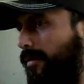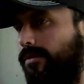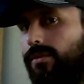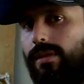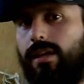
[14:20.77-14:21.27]

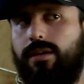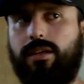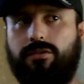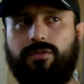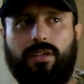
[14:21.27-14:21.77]
so that
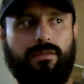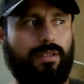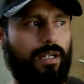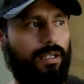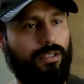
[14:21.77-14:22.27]
if I've
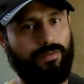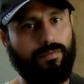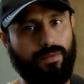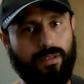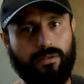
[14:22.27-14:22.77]
got a
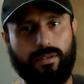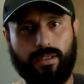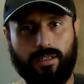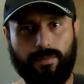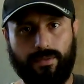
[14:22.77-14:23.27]
different vehicle that
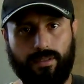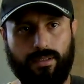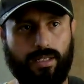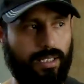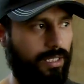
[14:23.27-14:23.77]
comes in,
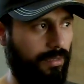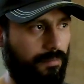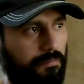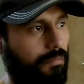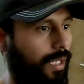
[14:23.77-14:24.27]
I can
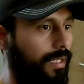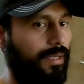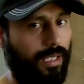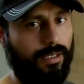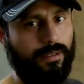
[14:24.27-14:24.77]
blend it
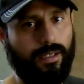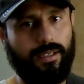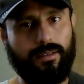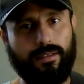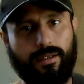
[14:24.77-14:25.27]
then
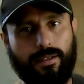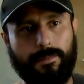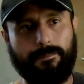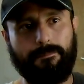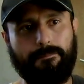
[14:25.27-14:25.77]
and
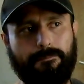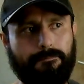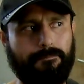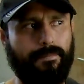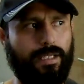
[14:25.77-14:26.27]

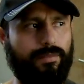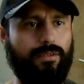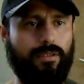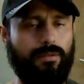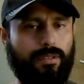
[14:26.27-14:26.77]
not have to
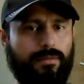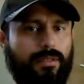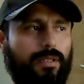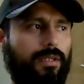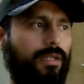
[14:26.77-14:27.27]
deal with it.
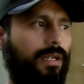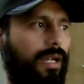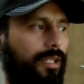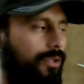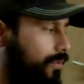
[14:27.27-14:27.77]

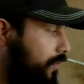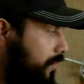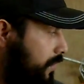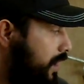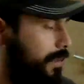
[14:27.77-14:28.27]
I do
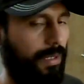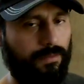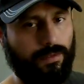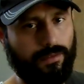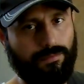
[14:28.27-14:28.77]
keep a
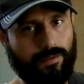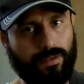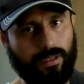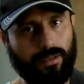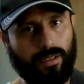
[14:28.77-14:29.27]

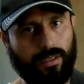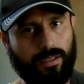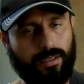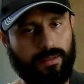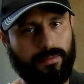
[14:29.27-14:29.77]

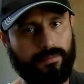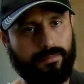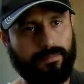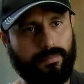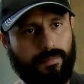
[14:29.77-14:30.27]
50-50
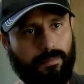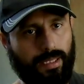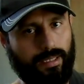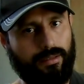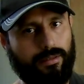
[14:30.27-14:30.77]

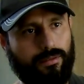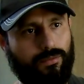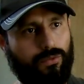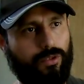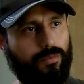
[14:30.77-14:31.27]
blend
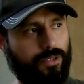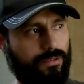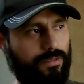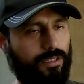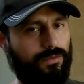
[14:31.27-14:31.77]
for
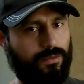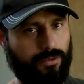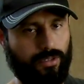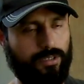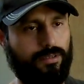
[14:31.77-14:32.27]
emergencies for
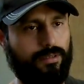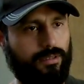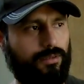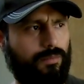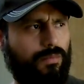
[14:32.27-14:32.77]
trucks, because
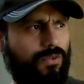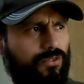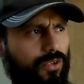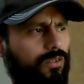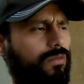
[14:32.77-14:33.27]
most
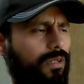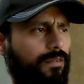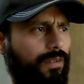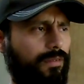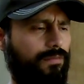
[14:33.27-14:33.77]
trucks will run on
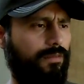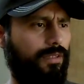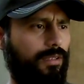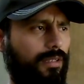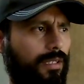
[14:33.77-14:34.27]
50-50.